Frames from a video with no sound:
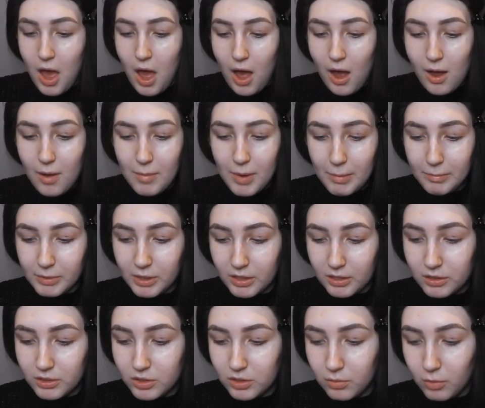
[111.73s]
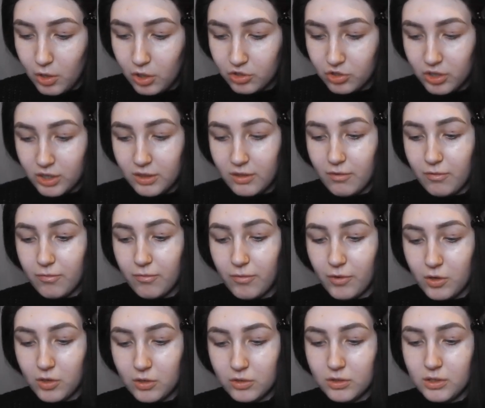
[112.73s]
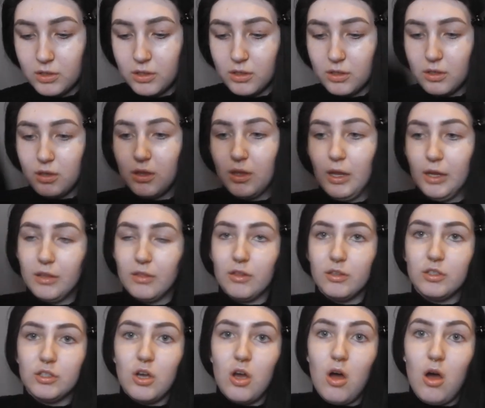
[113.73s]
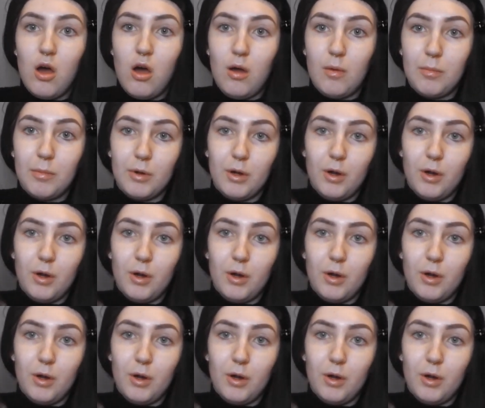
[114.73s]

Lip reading: I'm gonna swatch like the first, like the top